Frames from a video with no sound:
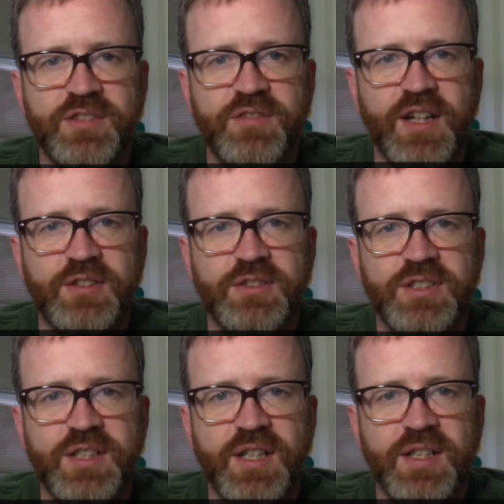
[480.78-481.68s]

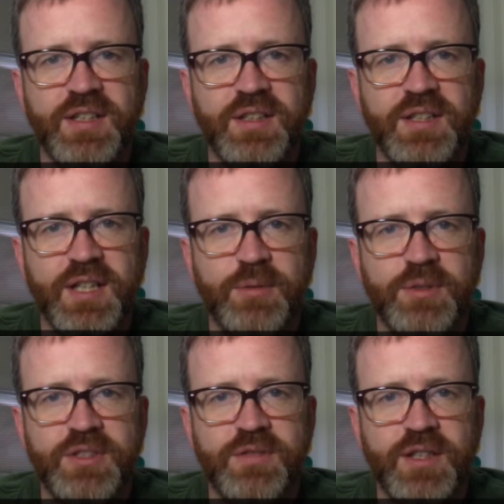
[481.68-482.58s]
faculty guiding
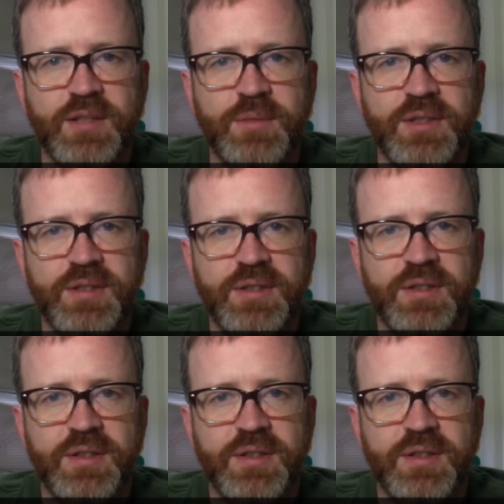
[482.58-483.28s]
language development,